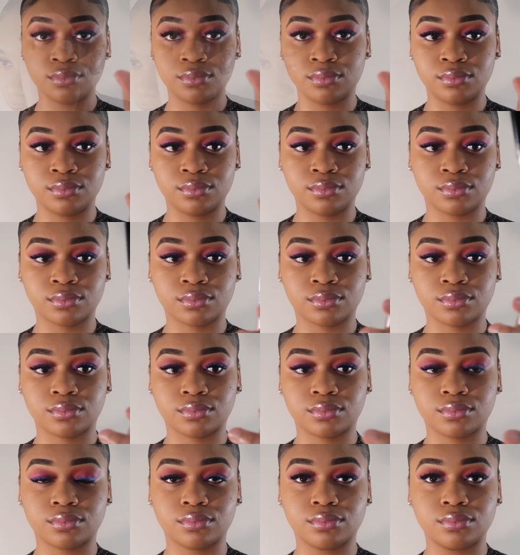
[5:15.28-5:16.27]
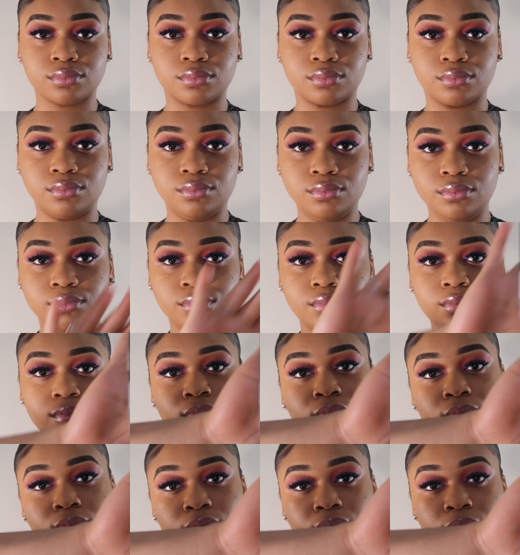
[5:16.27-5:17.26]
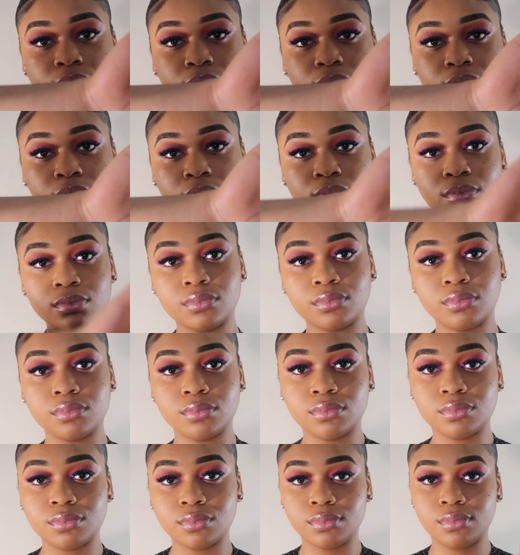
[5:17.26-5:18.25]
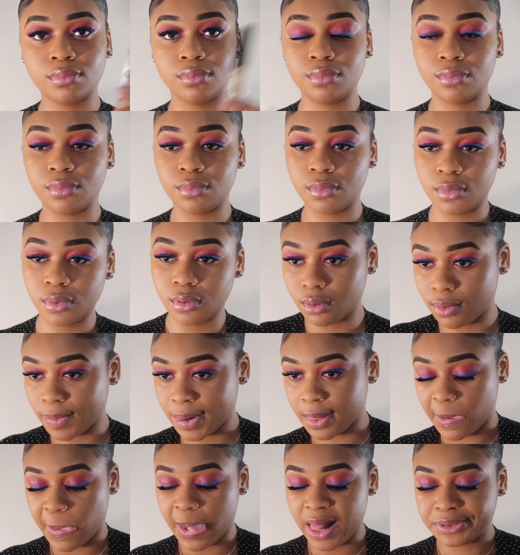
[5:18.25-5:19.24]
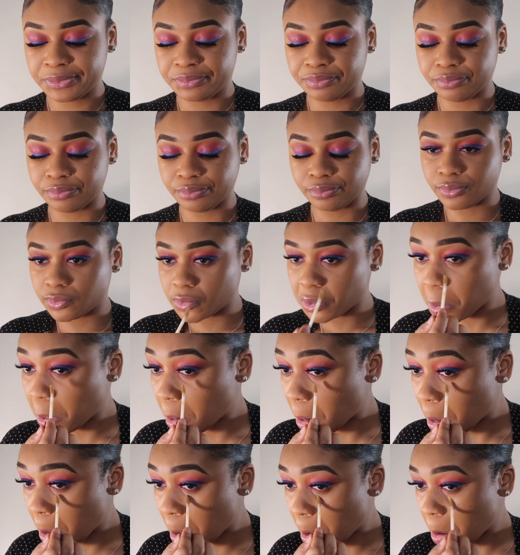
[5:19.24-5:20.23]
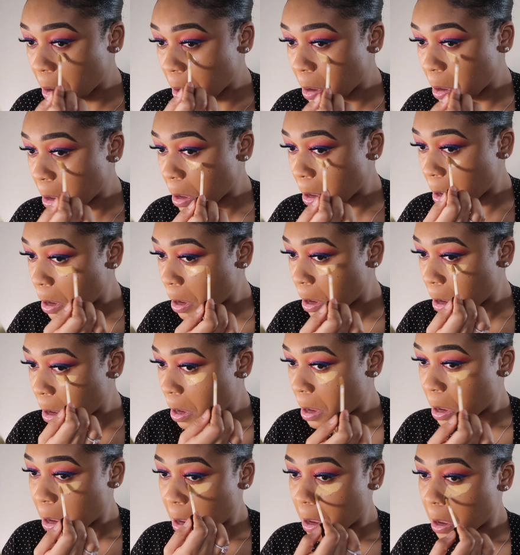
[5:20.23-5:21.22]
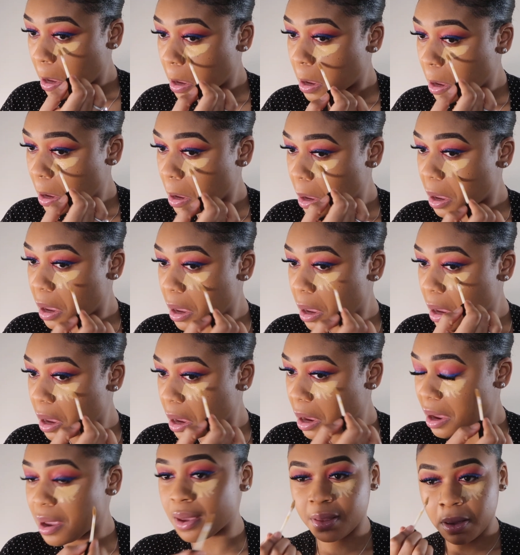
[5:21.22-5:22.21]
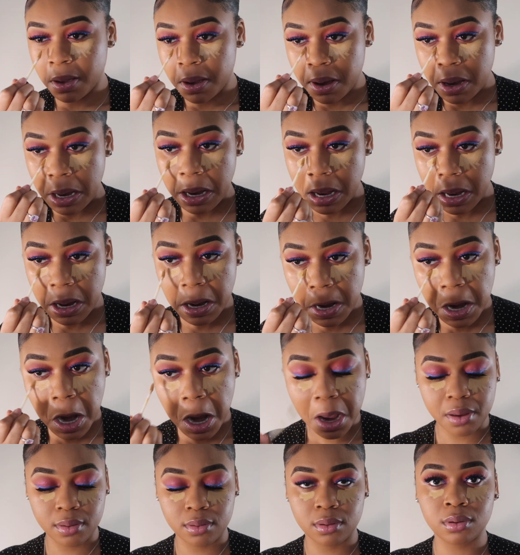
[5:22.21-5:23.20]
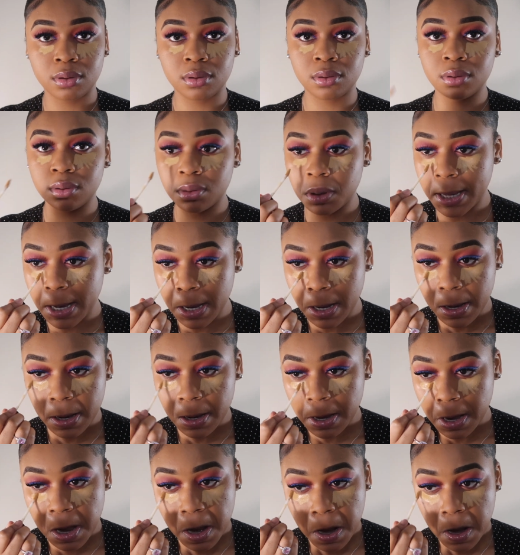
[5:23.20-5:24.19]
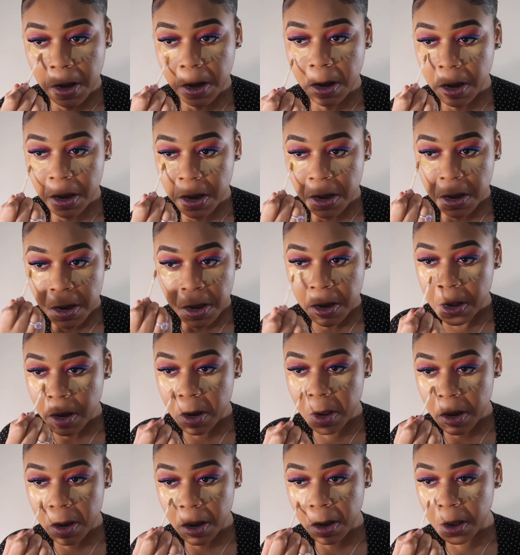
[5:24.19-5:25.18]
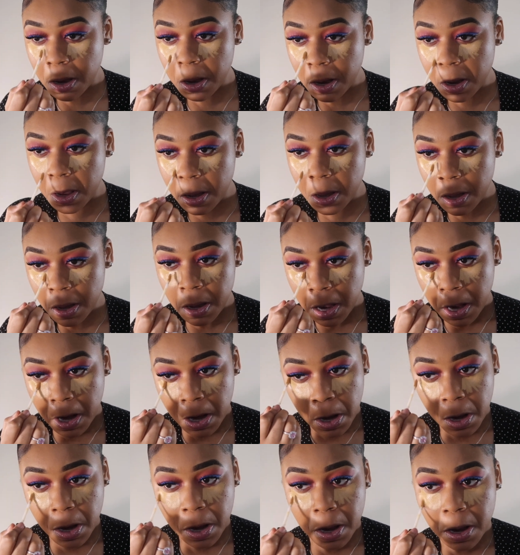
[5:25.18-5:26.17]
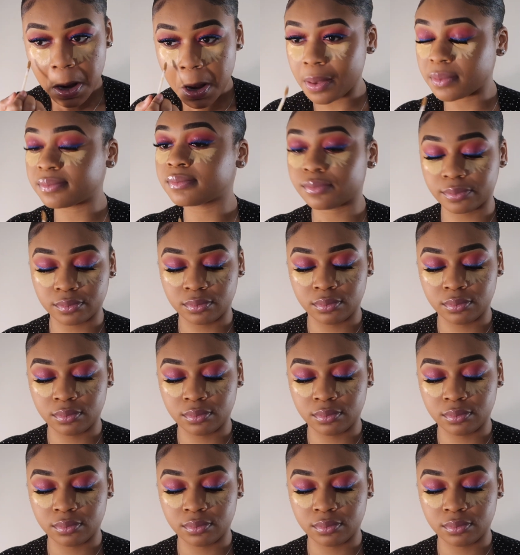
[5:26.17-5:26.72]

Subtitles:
So right now I'm gonna be going in with my NYX Can't Stop concealer to highlight. And guys, I'm not gonna lie, oh my goodness, this concealer, oh,